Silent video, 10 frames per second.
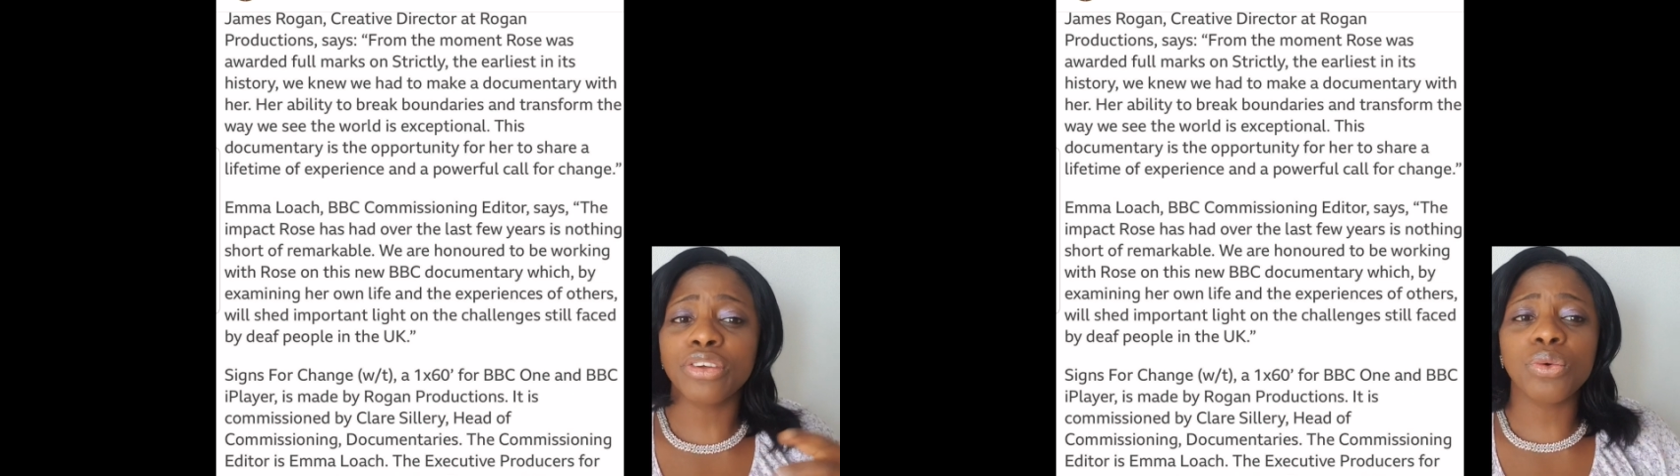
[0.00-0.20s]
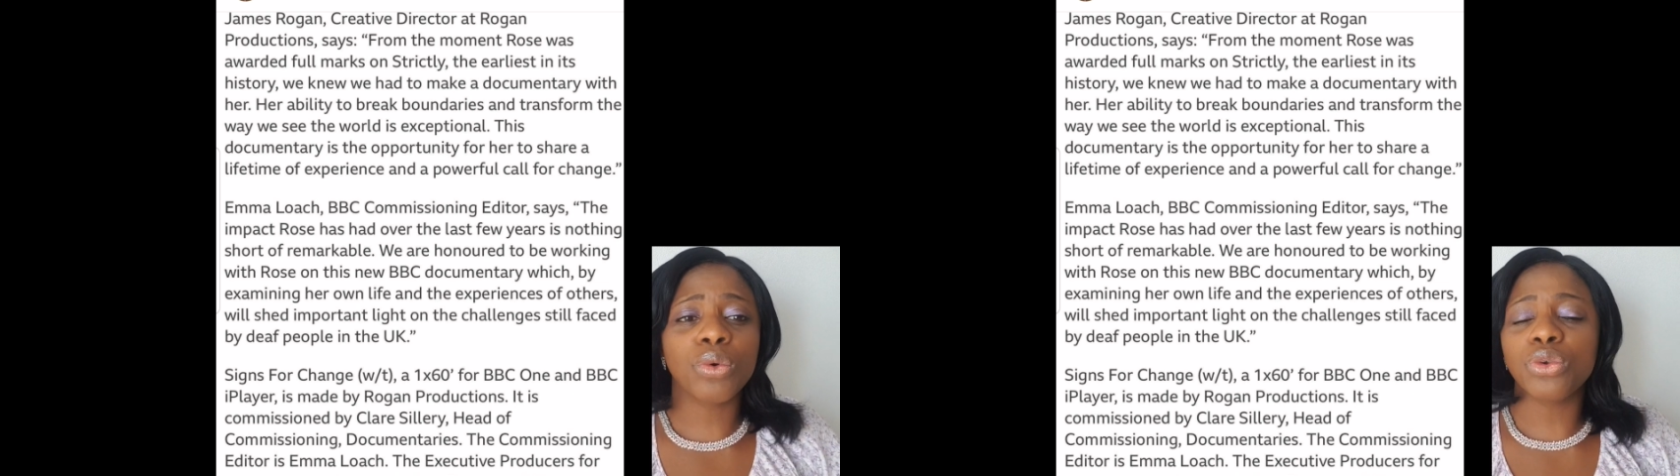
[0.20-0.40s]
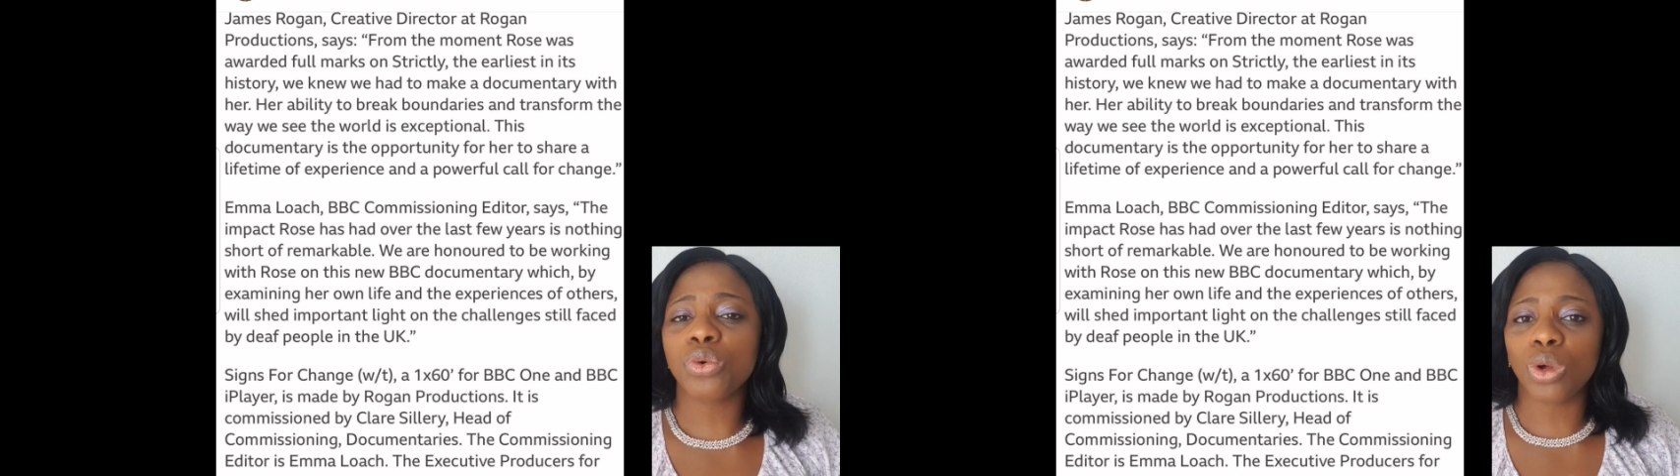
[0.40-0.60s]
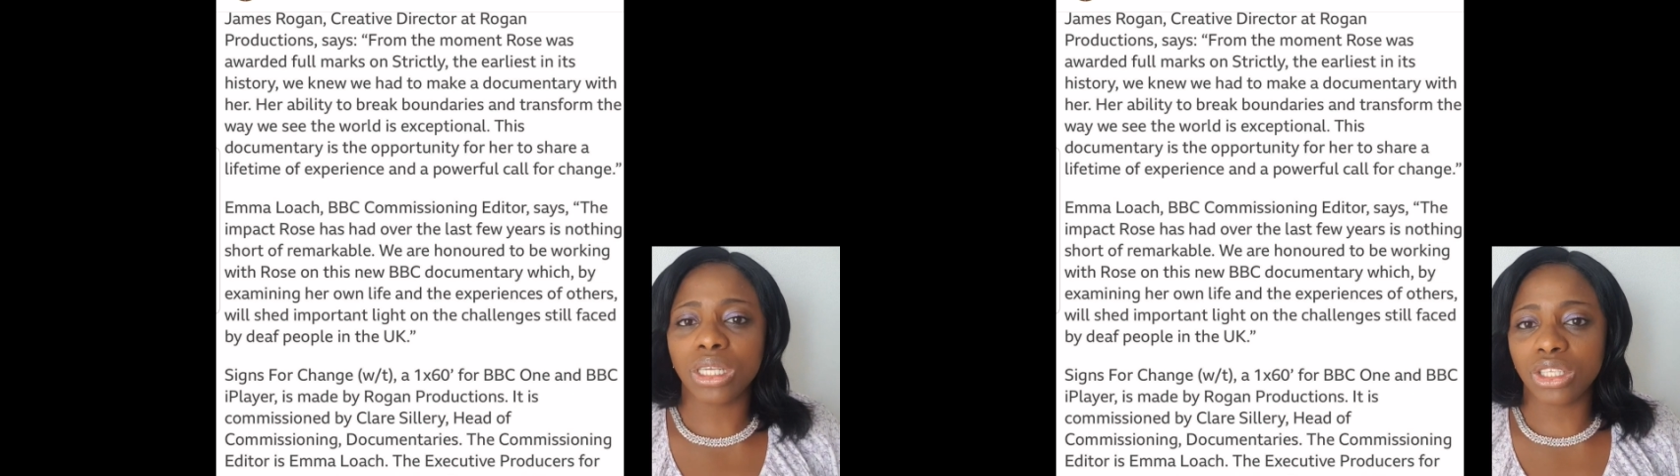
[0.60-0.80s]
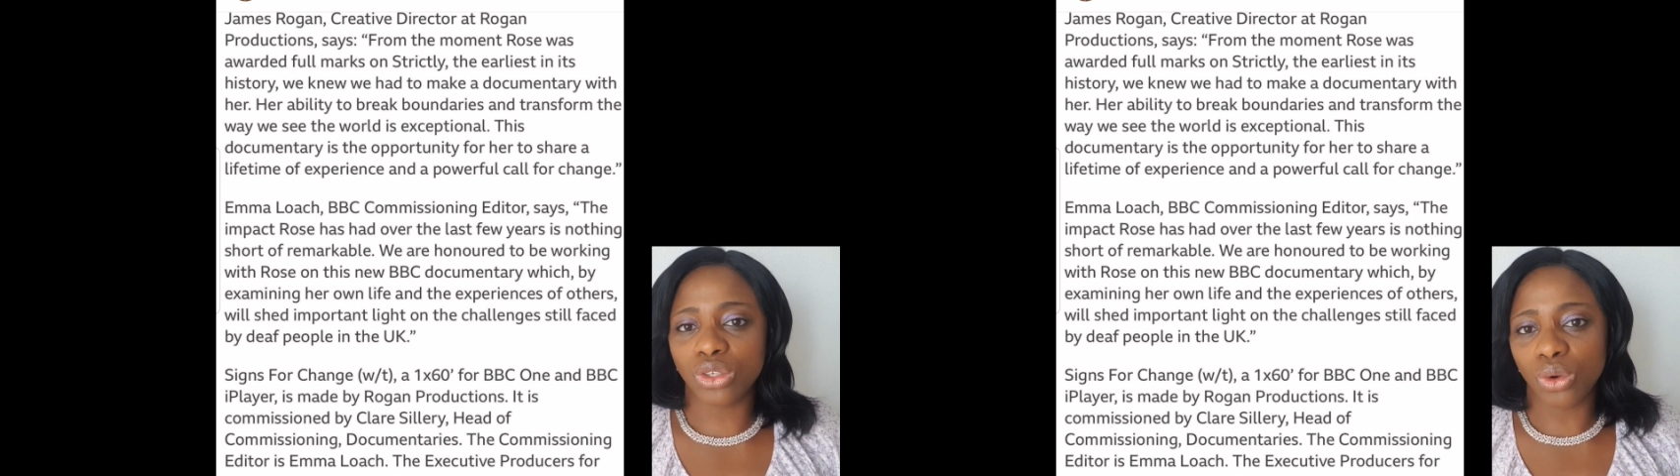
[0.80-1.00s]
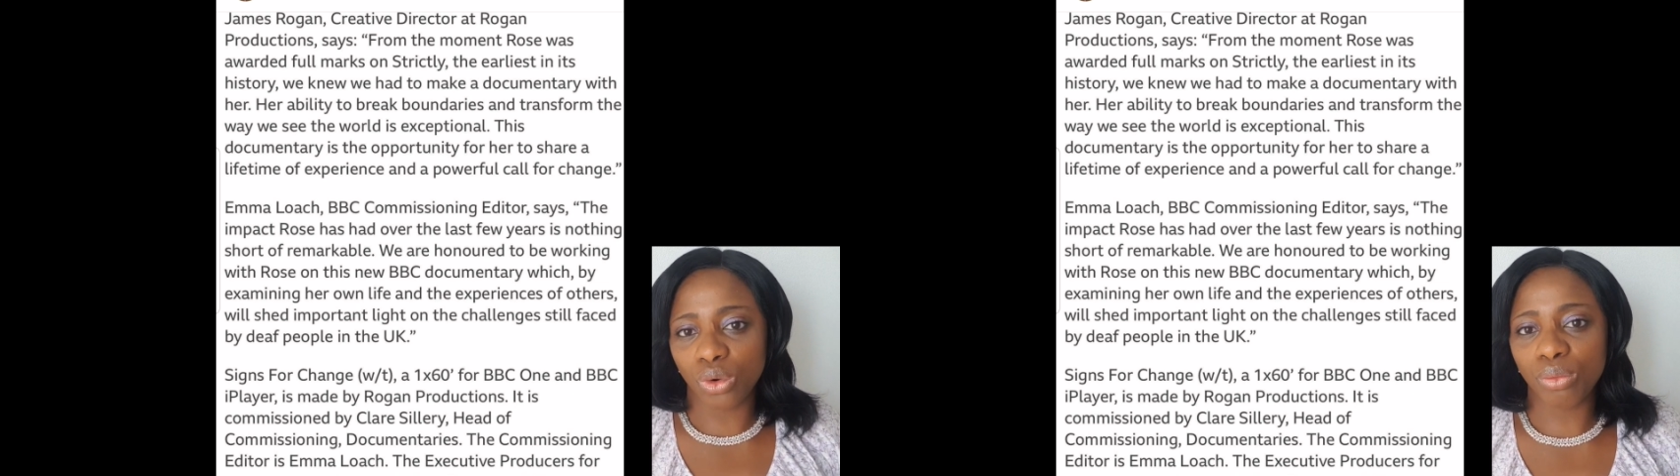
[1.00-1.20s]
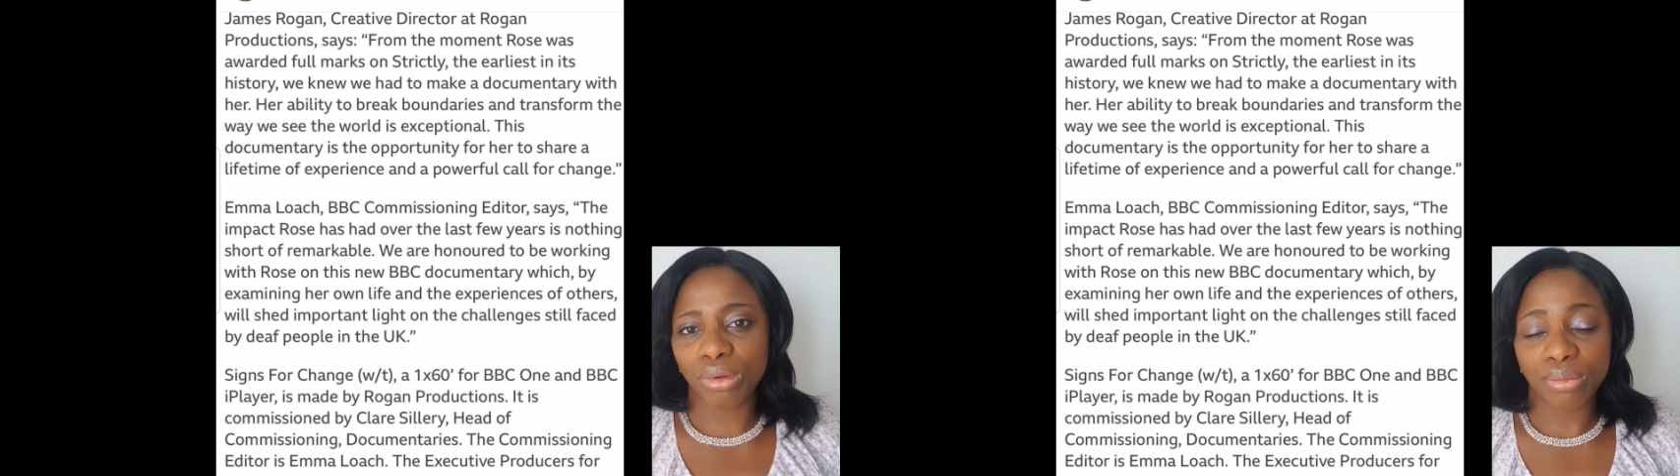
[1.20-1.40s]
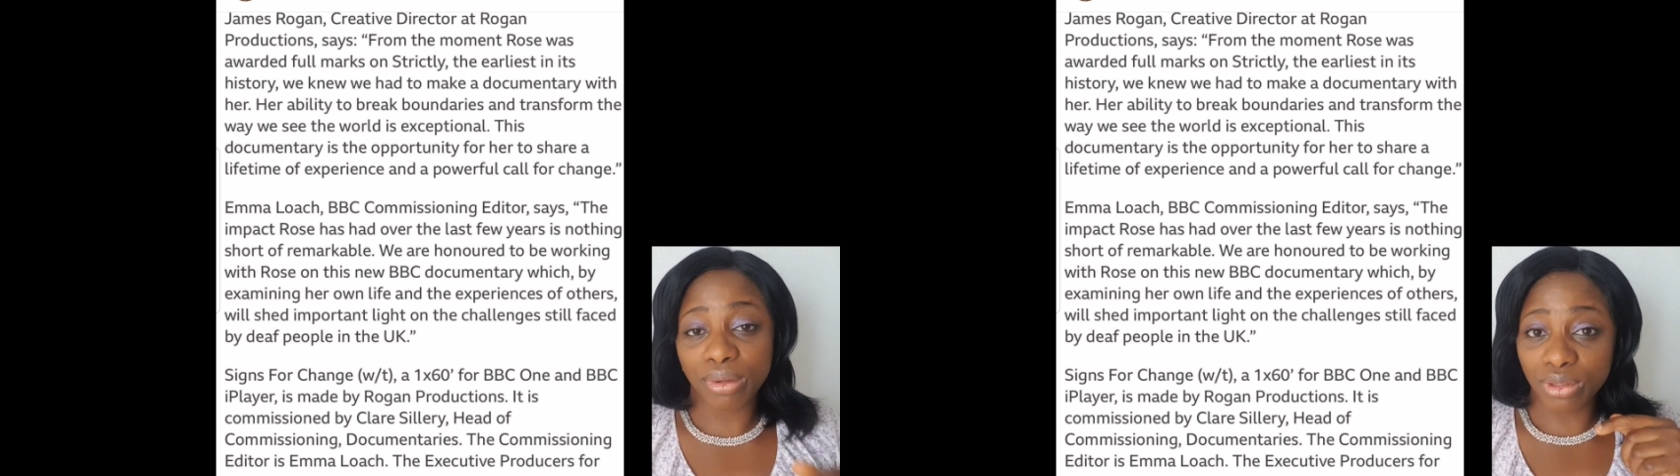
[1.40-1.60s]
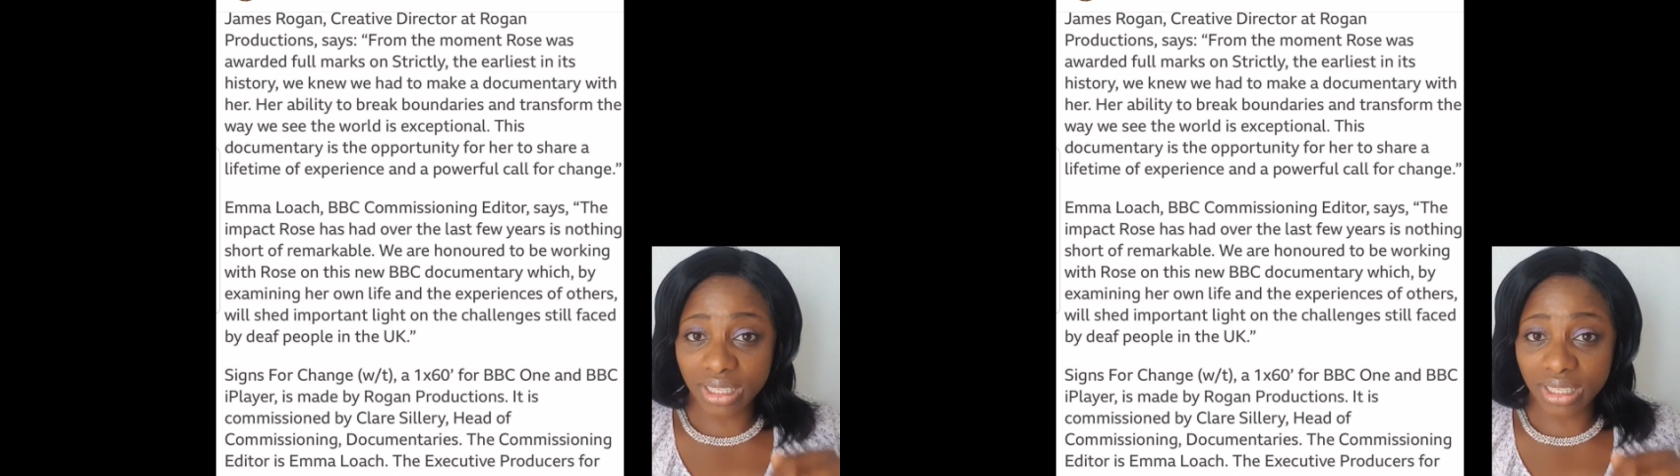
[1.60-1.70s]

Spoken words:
This documentary is the